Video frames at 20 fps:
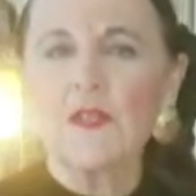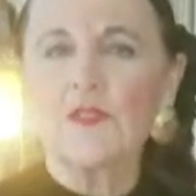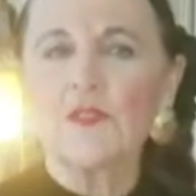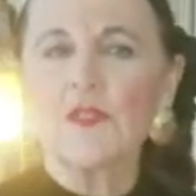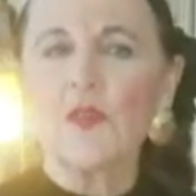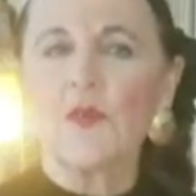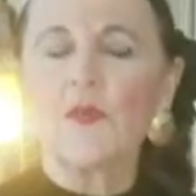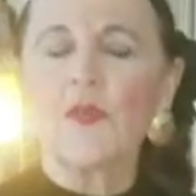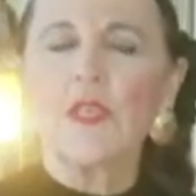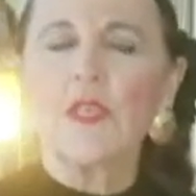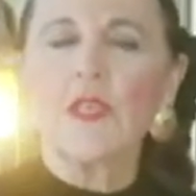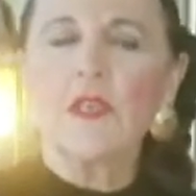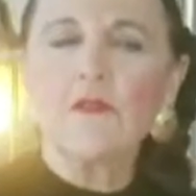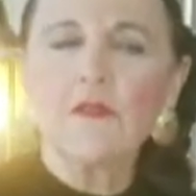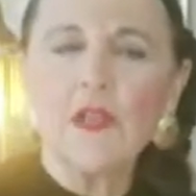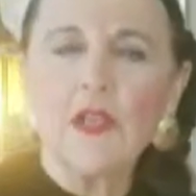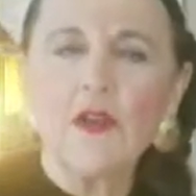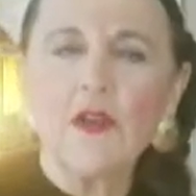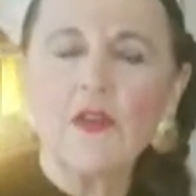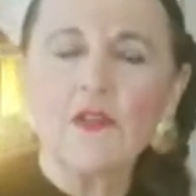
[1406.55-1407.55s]
So
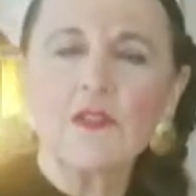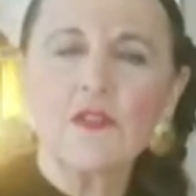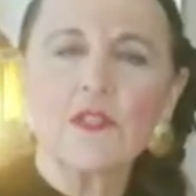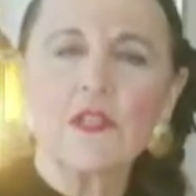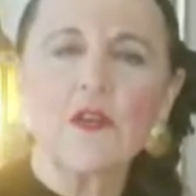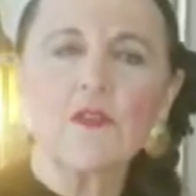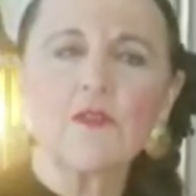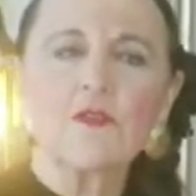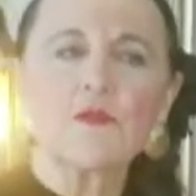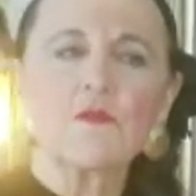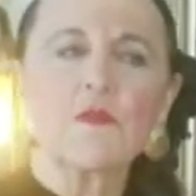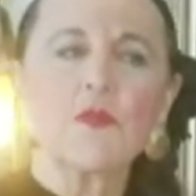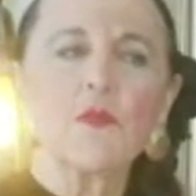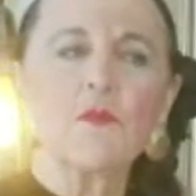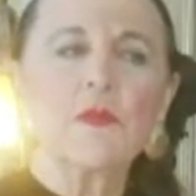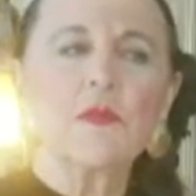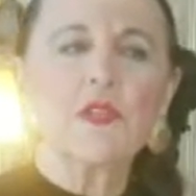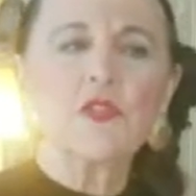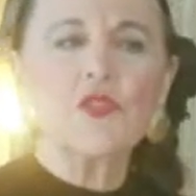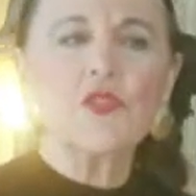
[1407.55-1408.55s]
giving ourselves
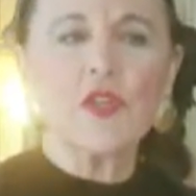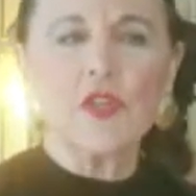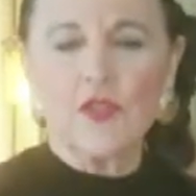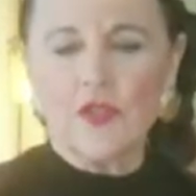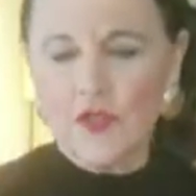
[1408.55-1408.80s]
permission